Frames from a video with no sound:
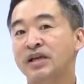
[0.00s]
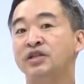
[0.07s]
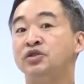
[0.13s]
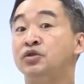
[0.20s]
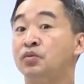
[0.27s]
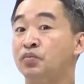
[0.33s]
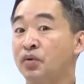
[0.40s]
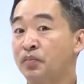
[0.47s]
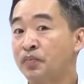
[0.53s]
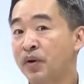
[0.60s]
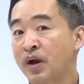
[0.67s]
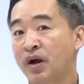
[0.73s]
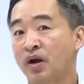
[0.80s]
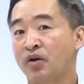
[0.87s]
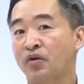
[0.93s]
is to
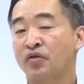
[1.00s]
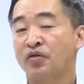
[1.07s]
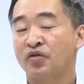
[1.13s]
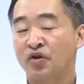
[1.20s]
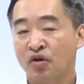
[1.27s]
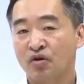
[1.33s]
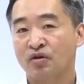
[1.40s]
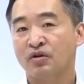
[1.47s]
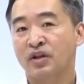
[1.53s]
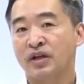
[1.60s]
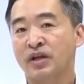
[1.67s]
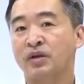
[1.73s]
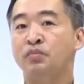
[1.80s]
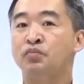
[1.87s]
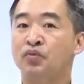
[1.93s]
prepare
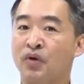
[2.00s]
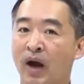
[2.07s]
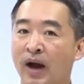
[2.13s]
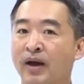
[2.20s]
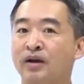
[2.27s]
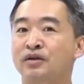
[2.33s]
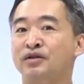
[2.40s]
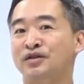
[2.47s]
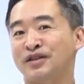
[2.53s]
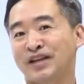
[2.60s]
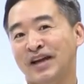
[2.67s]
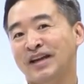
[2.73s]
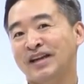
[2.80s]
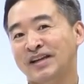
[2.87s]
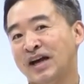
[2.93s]
thoroughly prior to
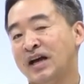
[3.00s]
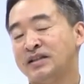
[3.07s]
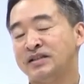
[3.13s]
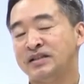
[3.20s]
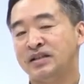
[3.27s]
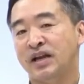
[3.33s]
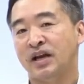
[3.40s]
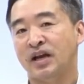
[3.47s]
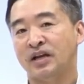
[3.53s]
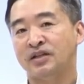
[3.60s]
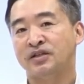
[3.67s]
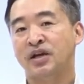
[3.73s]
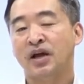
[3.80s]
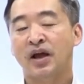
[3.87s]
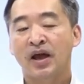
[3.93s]
getting on
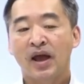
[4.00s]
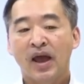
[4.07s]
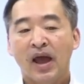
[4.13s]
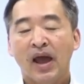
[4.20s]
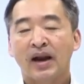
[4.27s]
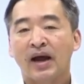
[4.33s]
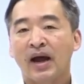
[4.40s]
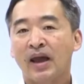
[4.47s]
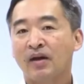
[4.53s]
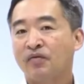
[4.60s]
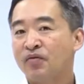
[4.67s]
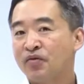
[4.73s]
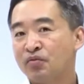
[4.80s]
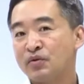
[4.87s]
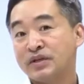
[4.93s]
stage. And I
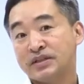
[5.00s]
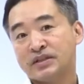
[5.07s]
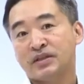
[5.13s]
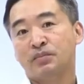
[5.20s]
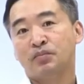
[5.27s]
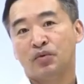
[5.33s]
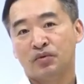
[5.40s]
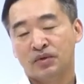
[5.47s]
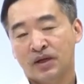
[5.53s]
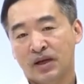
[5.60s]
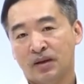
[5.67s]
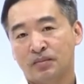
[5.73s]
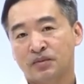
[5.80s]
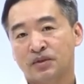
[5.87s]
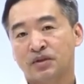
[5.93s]
have 3 simple
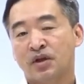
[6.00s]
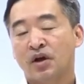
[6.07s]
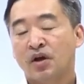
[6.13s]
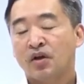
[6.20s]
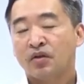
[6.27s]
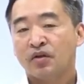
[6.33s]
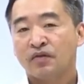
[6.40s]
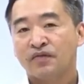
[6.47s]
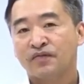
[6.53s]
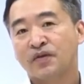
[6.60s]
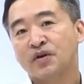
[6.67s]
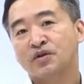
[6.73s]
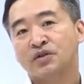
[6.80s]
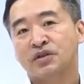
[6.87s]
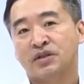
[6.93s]
tips. The
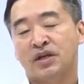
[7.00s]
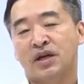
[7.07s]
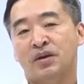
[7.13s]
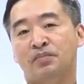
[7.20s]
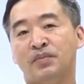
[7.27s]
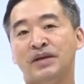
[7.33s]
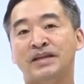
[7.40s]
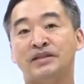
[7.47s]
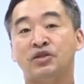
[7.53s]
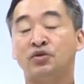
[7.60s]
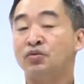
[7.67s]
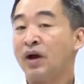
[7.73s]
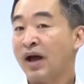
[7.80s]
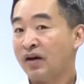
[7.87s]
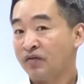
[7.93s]
first tip is
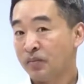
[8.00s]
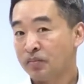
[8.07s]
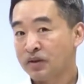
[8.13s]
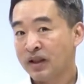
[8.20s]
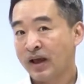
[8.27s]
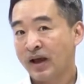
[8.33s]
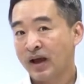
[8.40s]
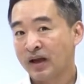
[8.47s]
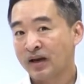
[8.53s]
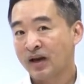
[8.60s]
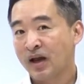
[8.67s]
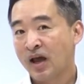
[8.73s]
to have a plan.